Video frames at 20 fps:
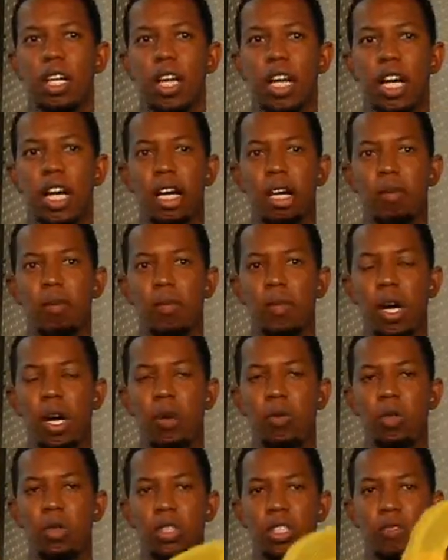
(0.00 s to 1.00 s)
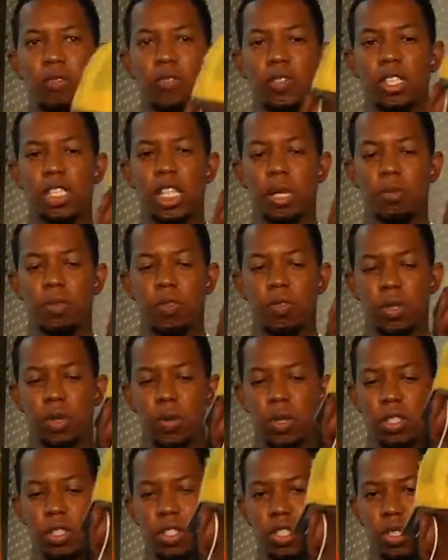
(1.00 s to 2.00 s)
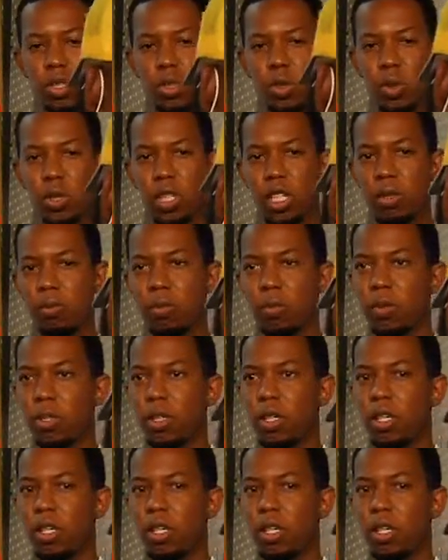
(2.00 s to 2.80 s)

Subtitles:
I will defer some of the questions to him,